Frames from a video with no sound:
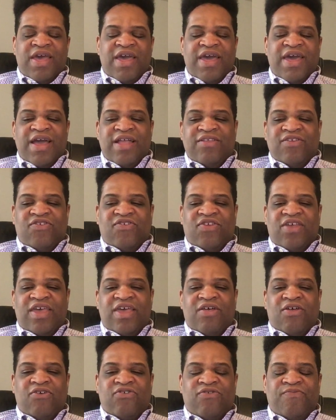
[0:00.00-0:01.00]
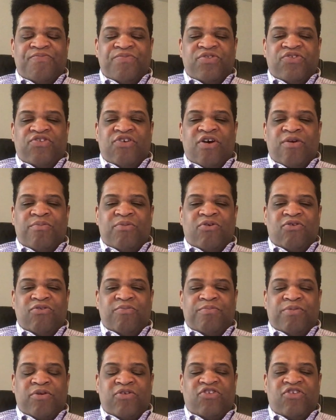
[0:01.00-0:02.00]
and sales tumbled
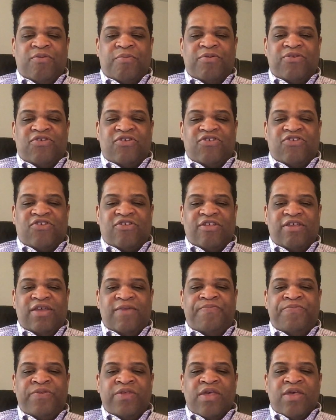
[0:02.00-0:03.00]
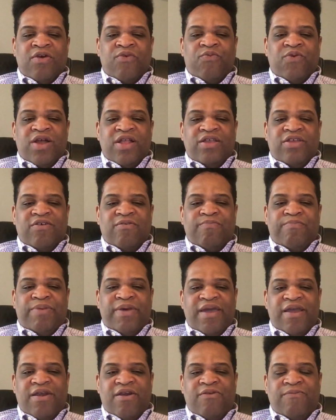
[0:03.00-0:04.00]
precipitously when
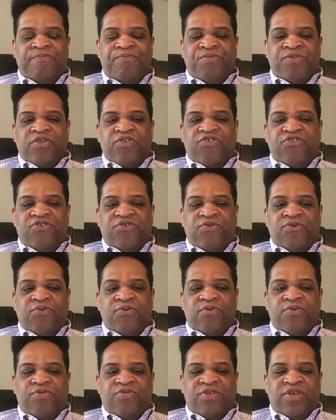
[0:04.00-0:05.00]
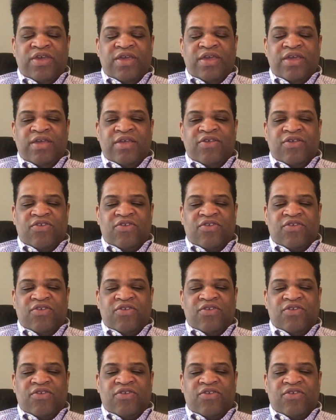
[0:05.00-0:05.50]
compared to the